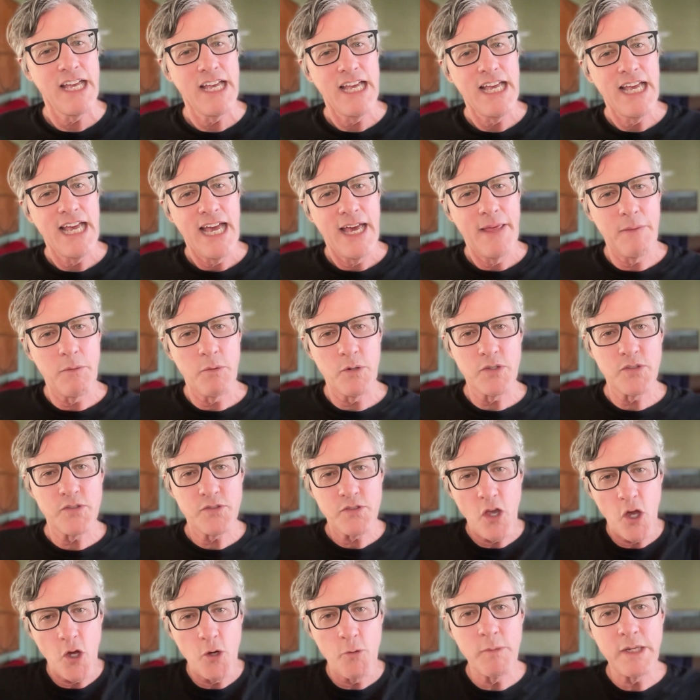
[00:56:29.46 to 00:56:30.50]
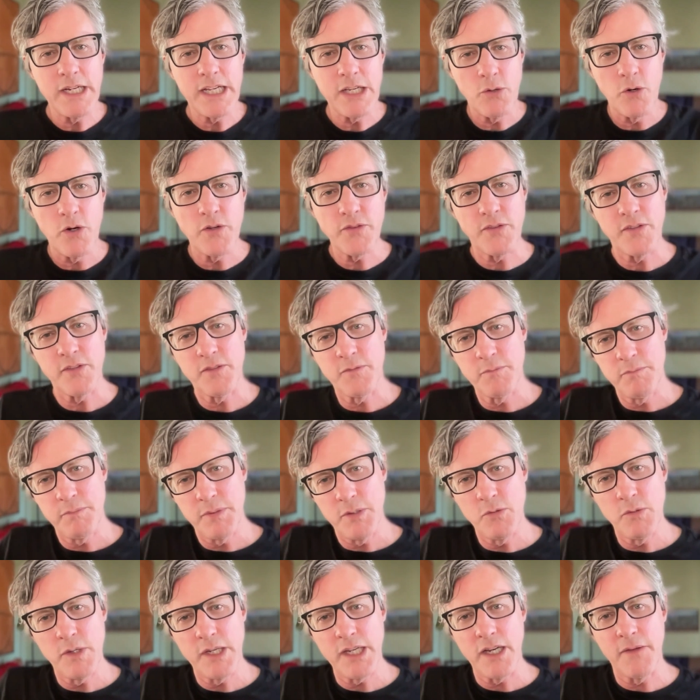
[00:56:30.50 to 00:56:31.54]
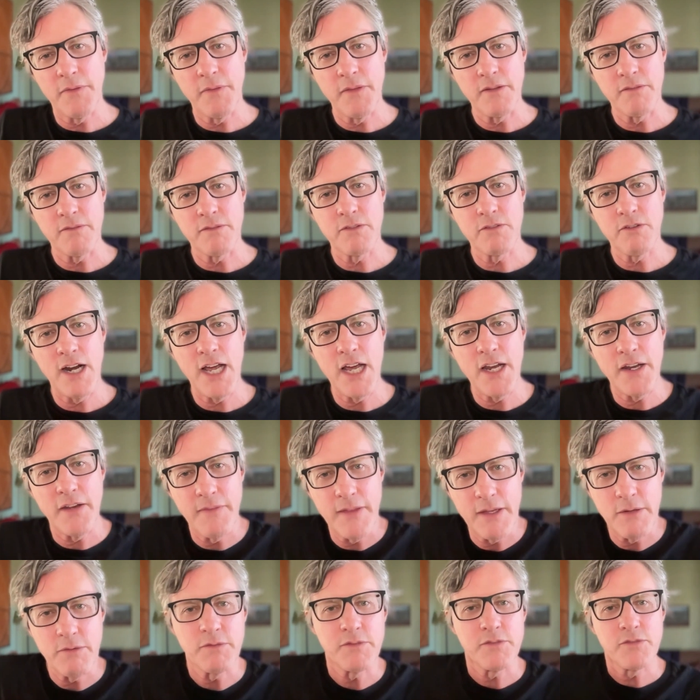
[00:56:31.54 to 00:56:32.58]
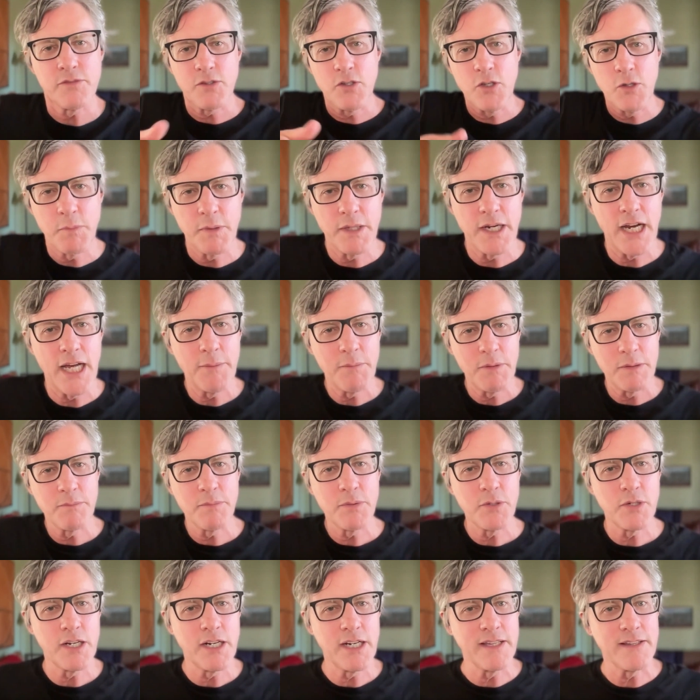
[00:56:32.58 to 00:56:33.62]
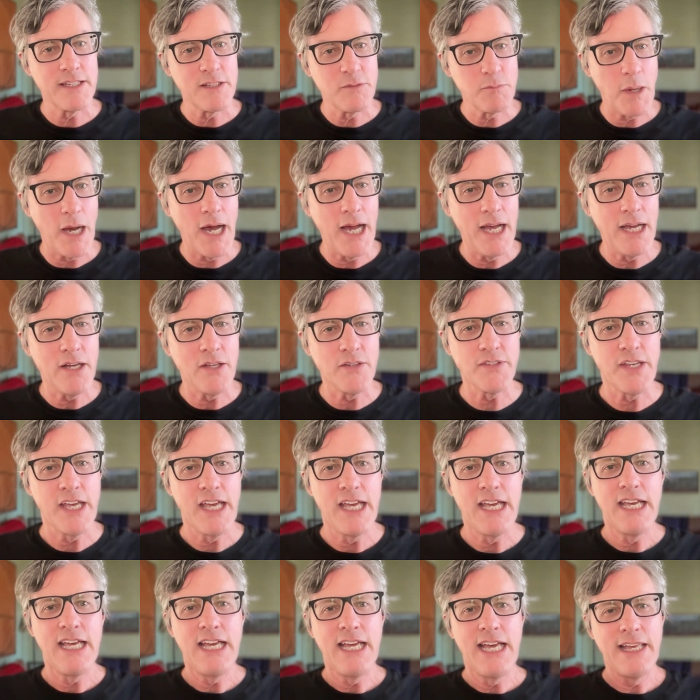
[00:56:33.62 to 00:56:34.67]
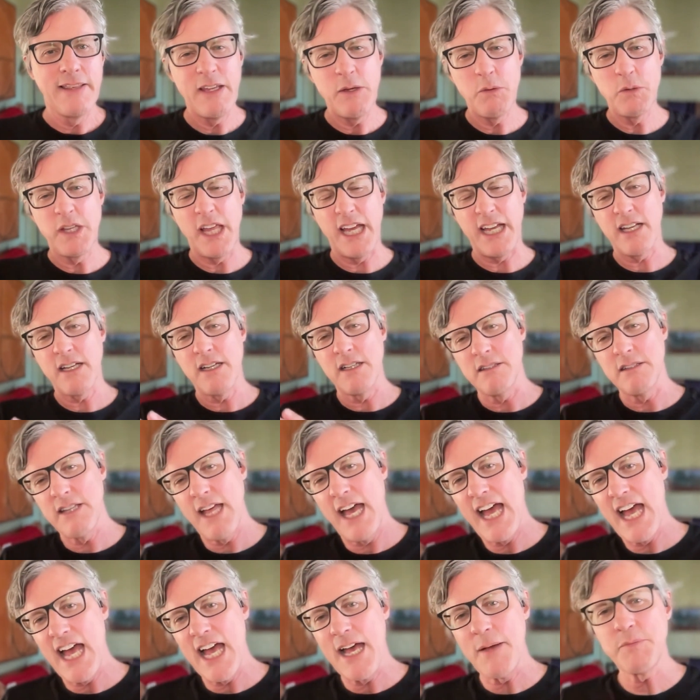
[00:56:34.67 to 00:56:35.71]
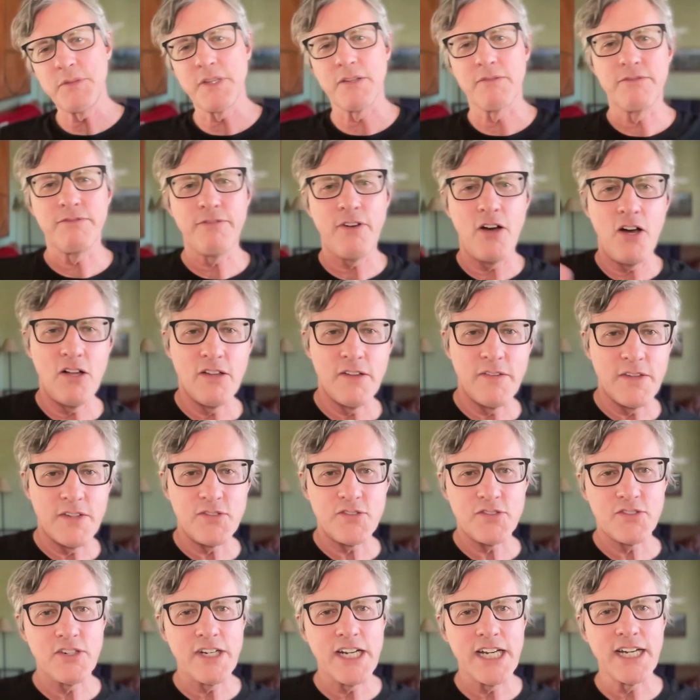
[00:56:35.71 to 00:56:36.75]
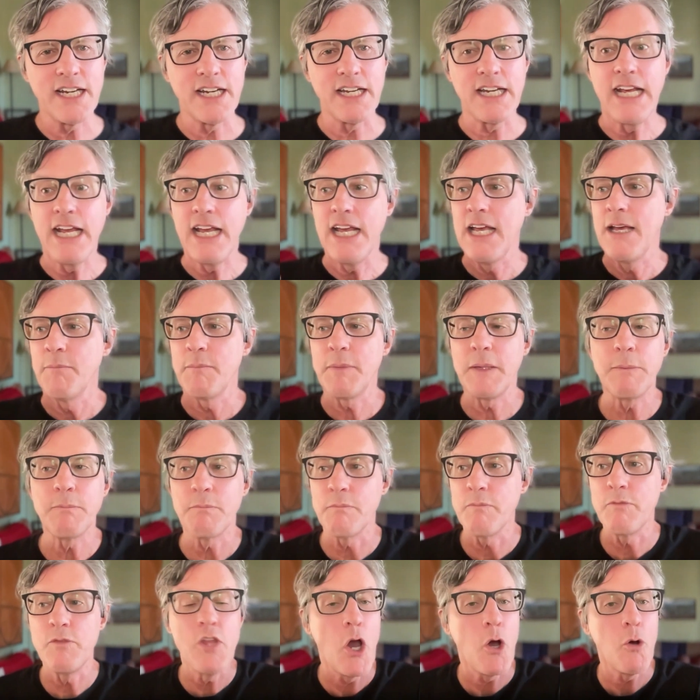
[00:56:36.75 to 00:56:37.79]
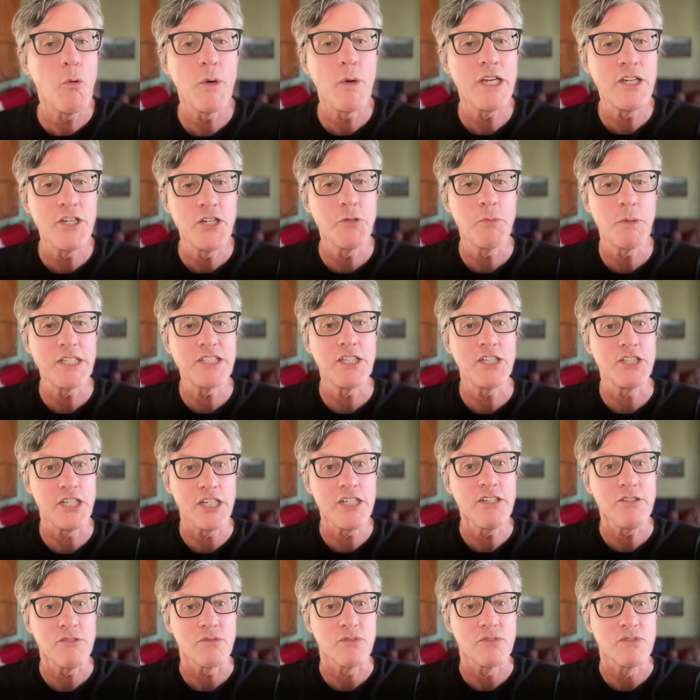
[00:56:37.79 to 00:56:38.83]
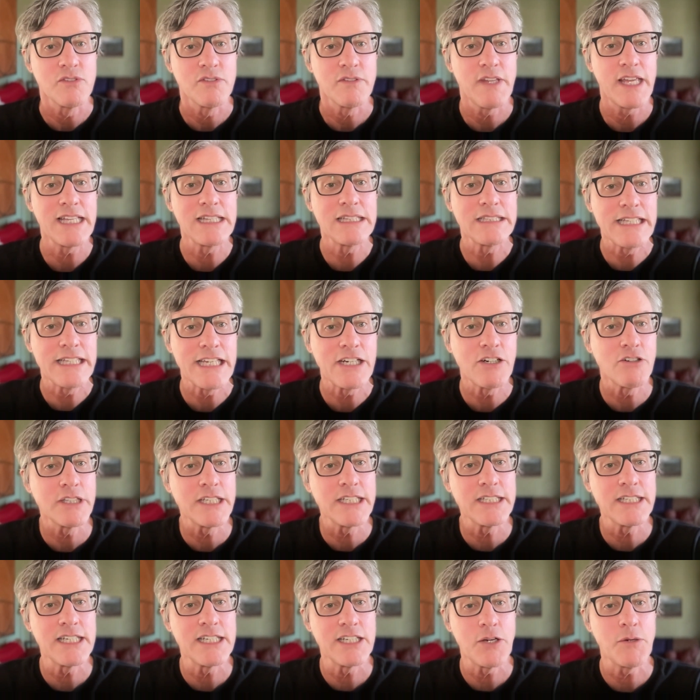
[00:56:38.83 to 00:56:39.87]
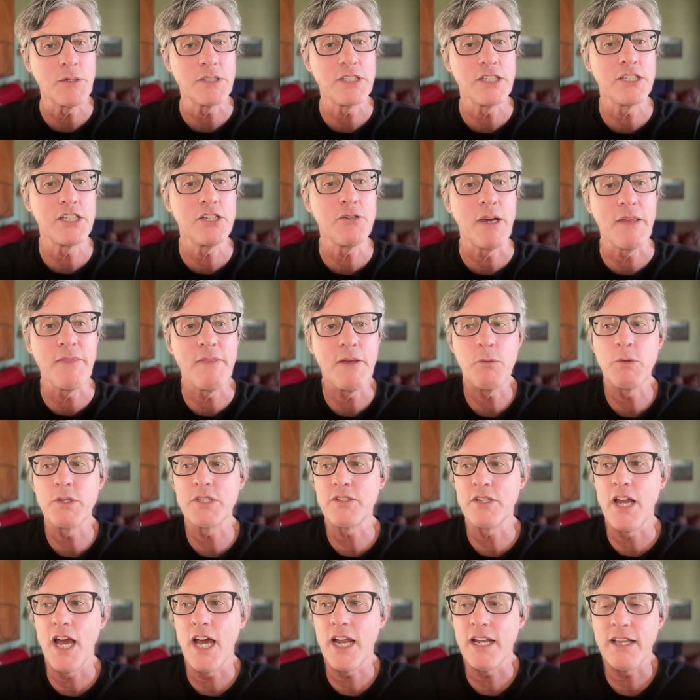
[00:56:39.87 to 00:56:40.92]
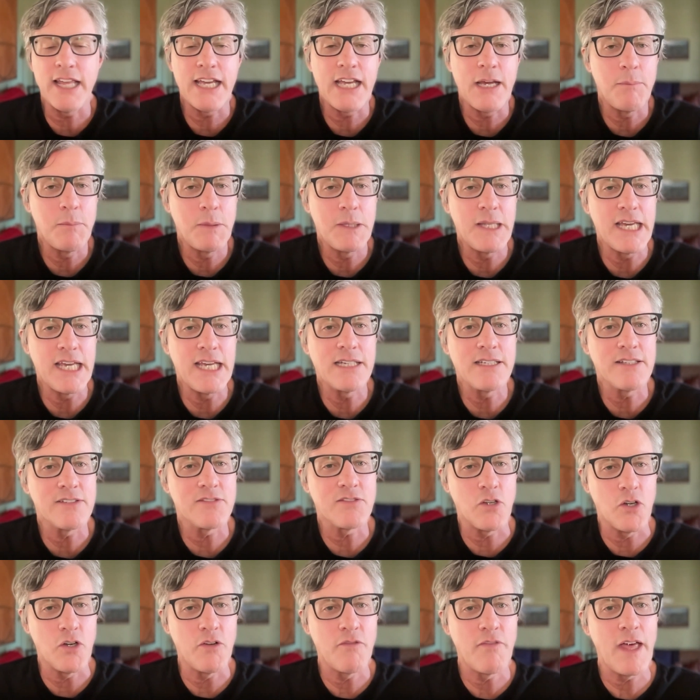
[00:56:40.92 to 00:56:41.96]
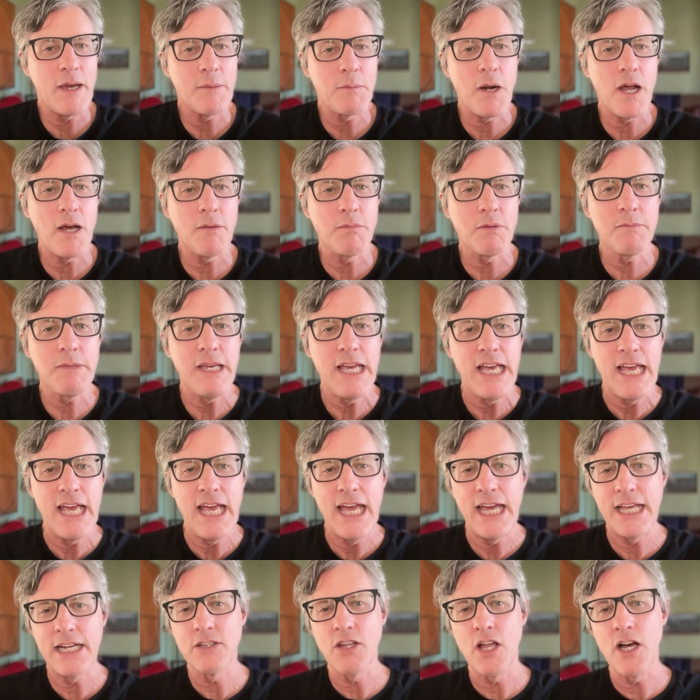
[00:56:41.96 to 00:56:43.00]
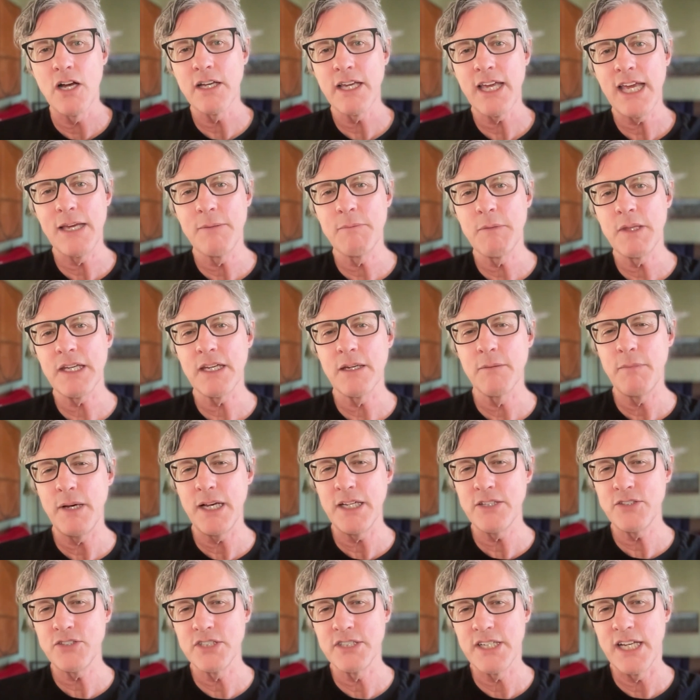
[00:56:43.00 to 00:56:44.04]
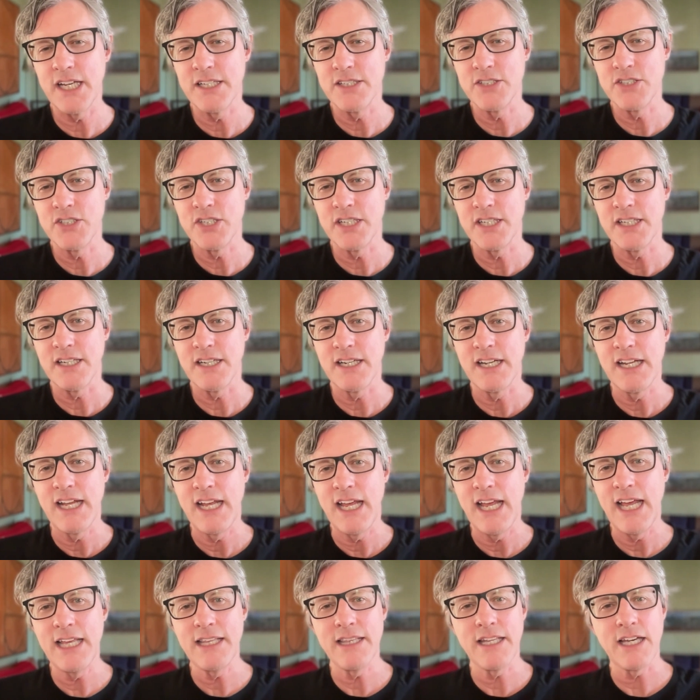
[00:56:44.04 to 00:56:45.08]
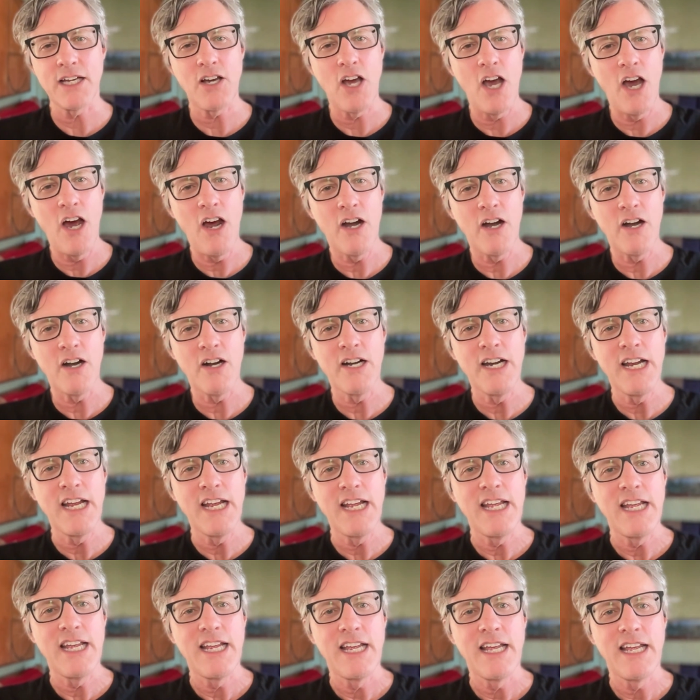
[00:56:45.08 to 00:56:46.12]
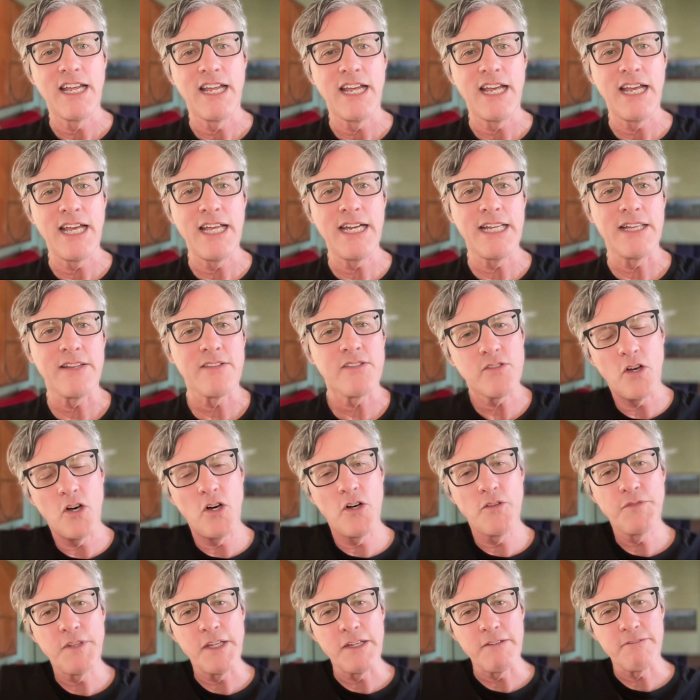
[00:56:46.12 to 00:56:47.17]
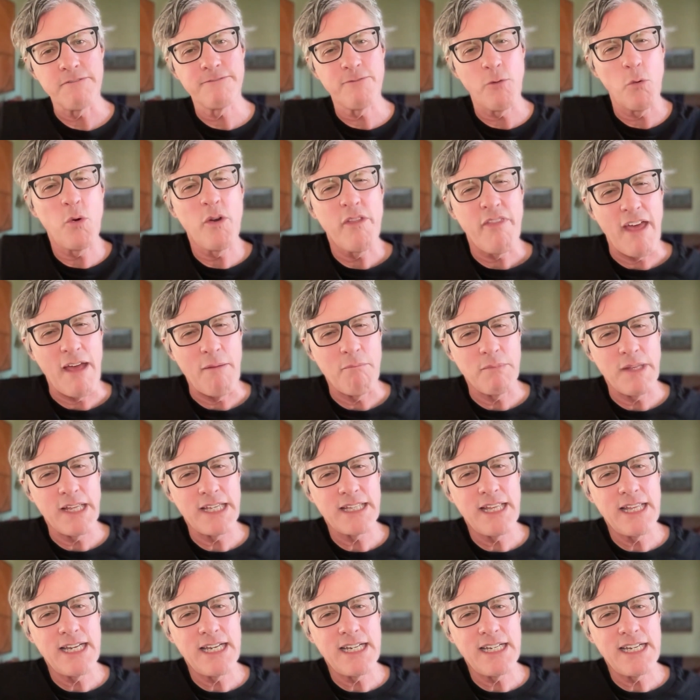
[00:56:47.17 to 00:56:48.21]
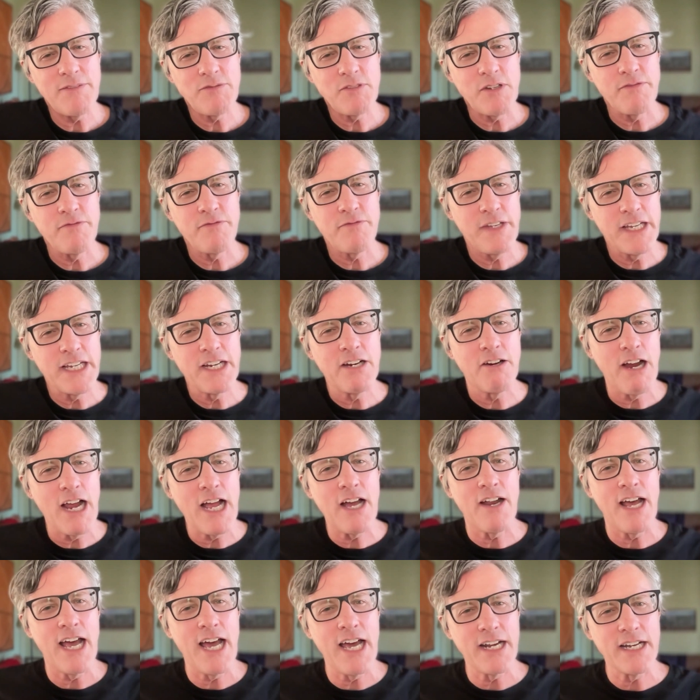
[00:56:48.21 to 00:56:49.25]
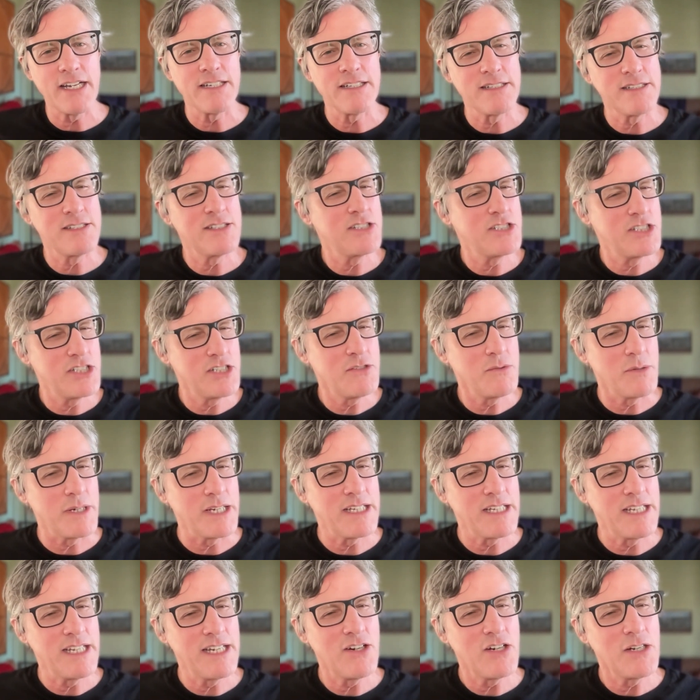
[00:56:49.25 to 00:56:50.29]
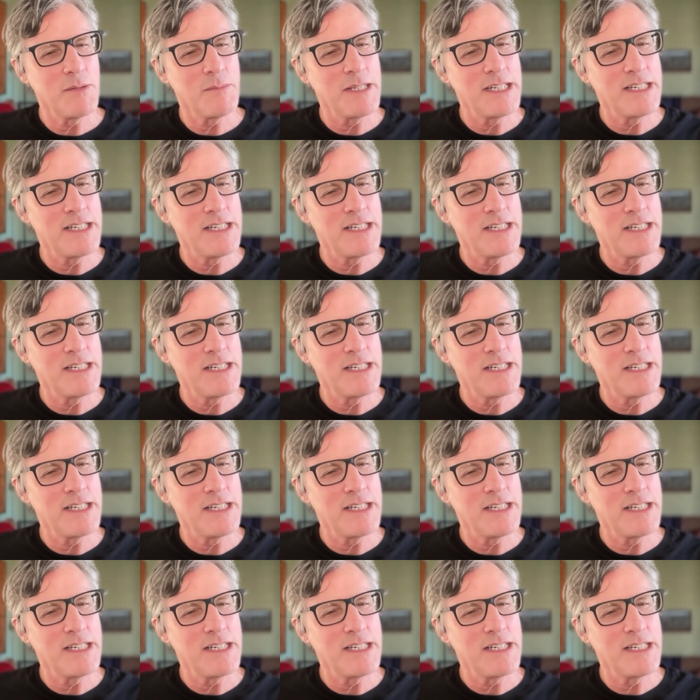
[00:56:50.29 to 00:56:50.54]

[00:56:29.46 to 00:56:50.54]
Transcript: And there were so many horses pooing on the ground, and they would scoop it up and put it in these piles. They would like collapse and fall in the street, and no one knew what to do. They literally didn't know what to do. And there was not like a plan to solve that problem. And along came the combustion engine and the car, and it solved it for them. Like they didn't have to figure out how to do it. You know what I mean?